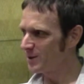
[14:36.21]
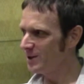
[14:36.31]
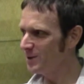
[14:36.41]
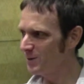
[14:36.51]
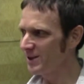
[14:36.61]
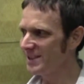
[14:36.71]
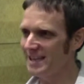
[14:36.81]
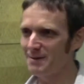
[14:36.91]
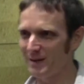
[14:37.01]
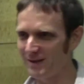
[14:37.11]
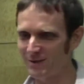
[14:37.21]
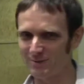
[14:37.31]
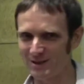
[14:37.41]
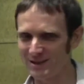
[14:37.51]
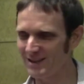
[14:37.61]
did you really take money
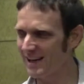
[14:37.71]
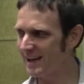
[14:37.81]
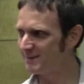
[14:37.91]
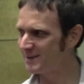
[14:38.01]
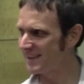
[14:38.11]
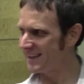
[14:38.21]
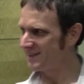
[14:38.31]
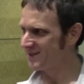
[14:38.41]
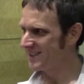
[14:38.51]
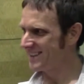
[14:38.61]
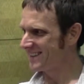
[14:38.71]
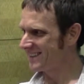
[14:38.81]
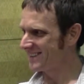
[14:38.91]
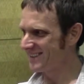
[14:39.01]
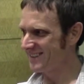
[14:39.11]
from Linden Labs? And we're like,
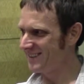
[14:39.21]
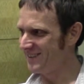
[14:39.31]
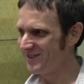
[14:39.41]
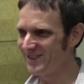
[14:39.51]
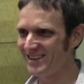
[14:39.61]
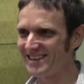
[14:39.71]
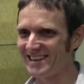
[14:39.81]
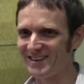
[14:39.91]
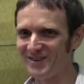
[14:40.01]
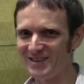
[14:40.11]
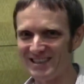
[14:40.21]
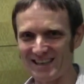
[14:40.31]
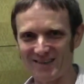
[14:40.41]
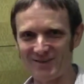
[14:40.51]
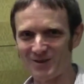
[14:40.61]
what do you think? They hold it in
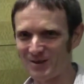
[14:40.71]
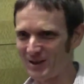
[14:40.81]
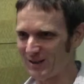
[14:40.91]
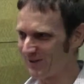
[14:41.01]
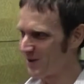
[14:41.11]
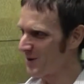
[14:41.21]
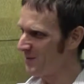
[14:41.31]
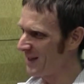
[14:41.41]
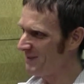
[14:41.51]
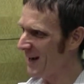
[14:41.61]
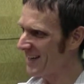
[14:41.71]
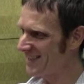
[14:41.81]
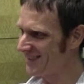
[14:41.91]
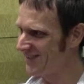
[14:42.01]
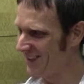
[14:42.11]
like virtual money
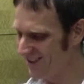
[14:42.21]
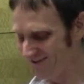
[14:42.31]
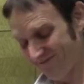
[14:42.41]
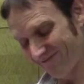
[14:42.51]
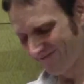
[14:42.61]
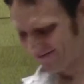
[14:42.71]
bags in a vault?